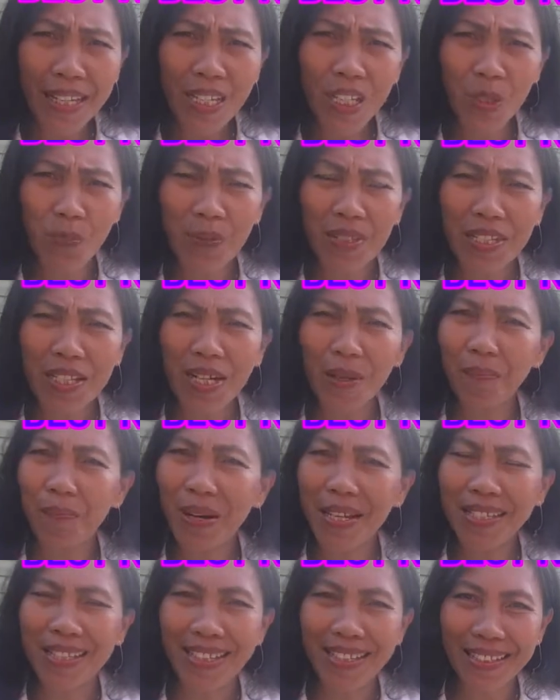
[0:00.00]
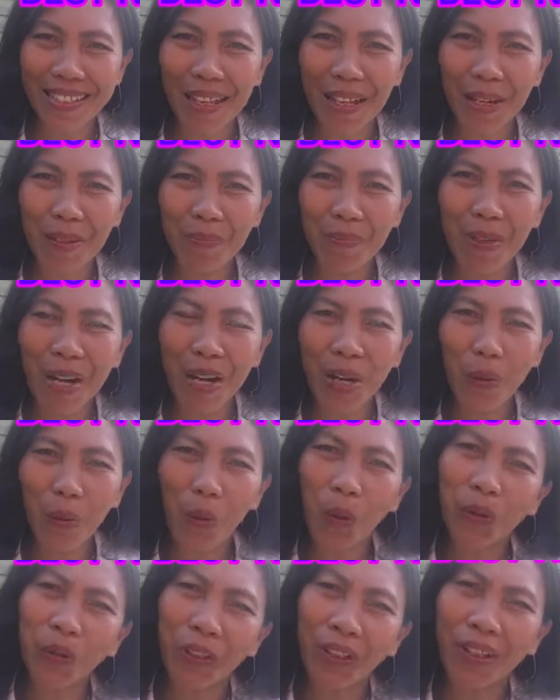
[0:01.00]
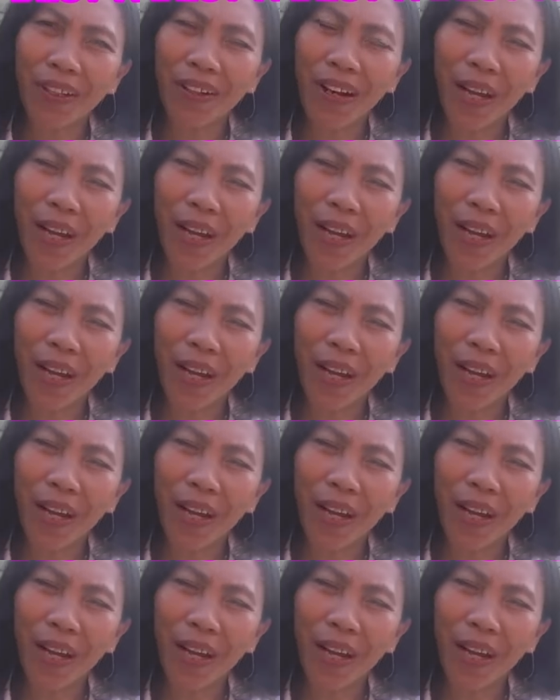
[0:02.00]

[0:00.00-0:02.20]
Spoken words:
especially plants that love water.